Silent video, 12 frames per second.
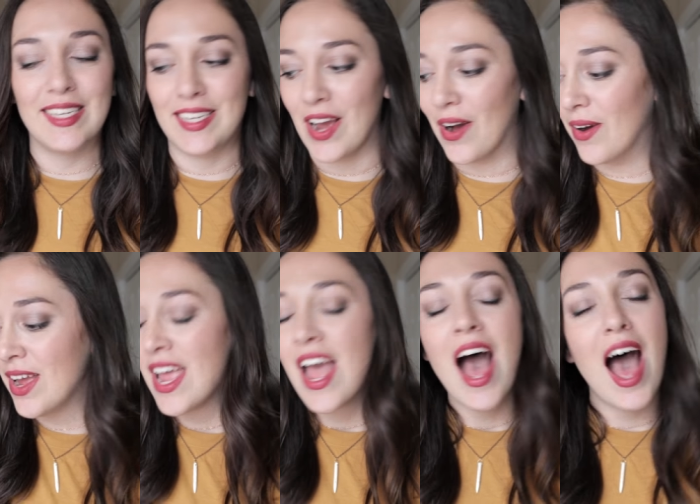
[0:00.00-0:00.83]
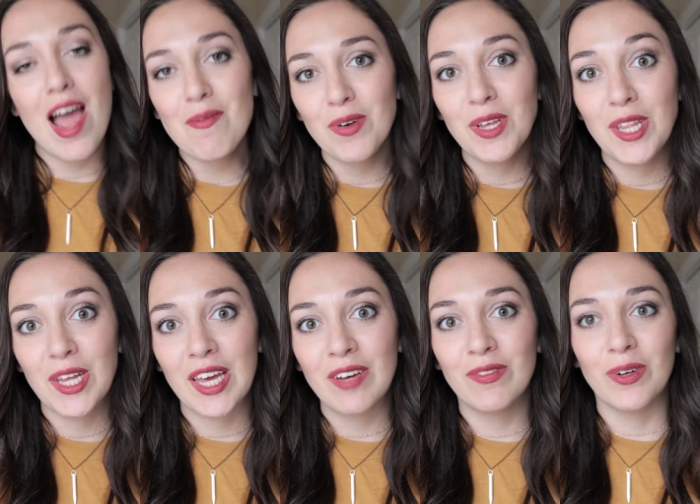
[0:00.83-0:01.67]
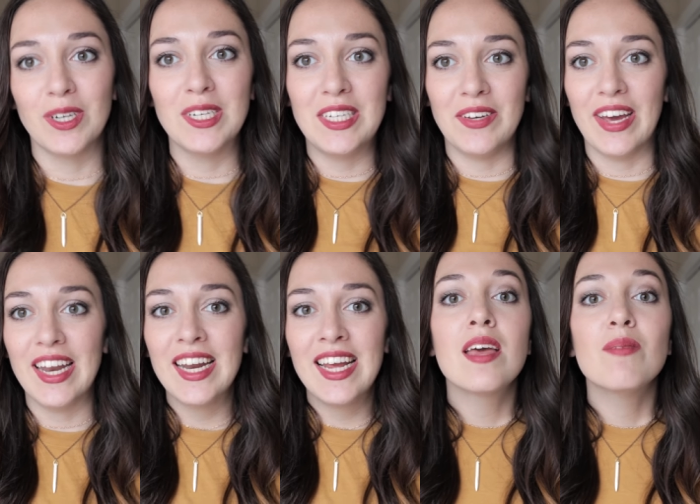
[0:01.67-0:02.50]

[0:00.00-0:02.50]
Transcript: So I'm really looking forward to it.